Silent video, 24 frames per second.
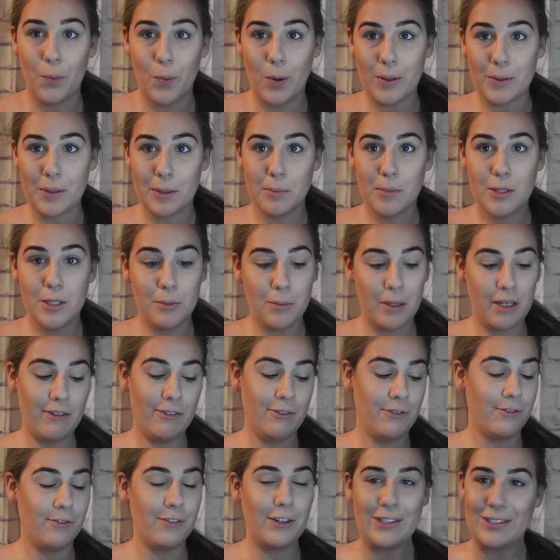welcome to my
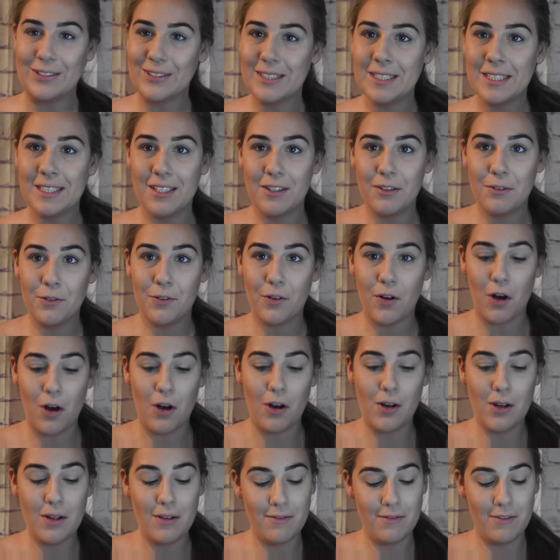first
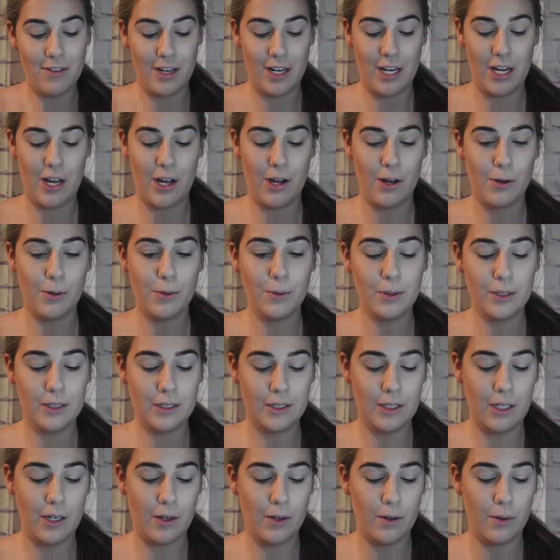fall video.
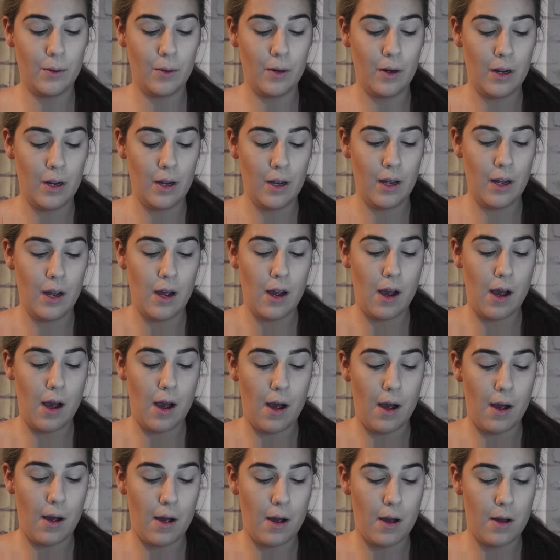So
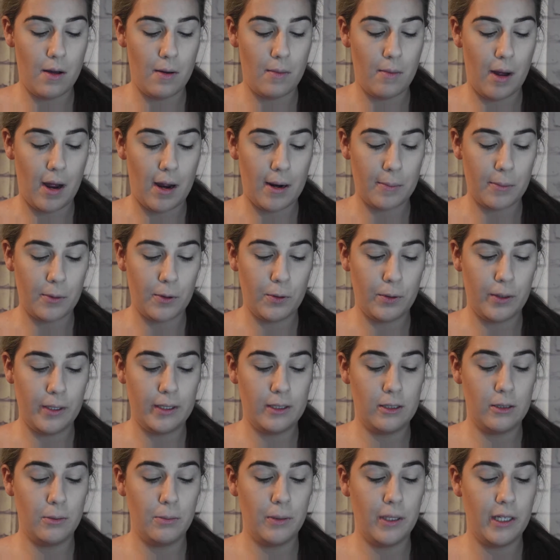I'm going
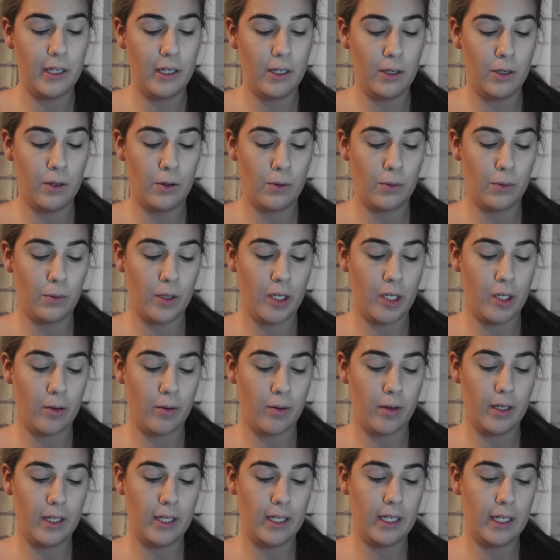to be
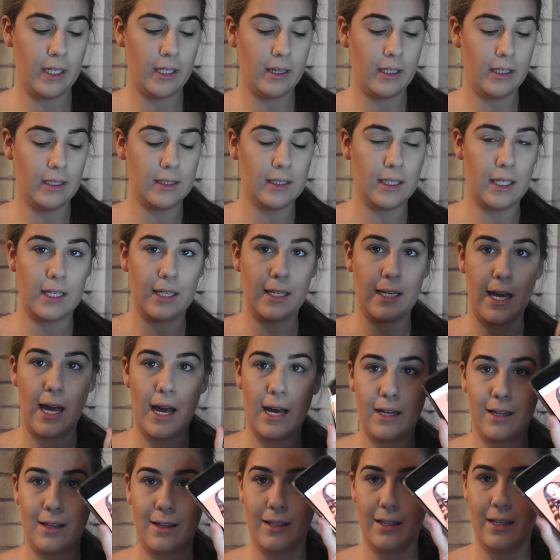recreating this
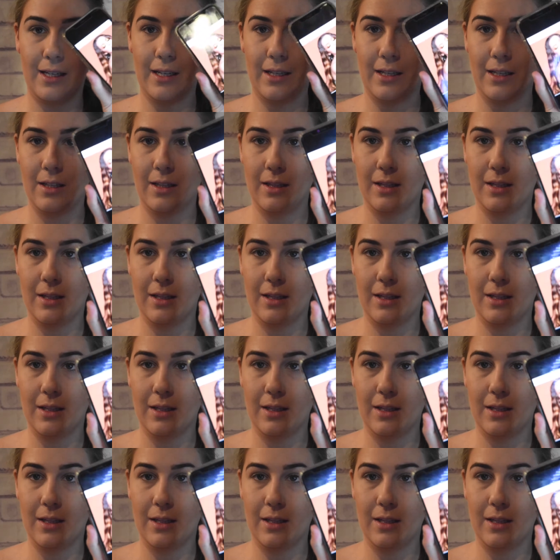Kathleen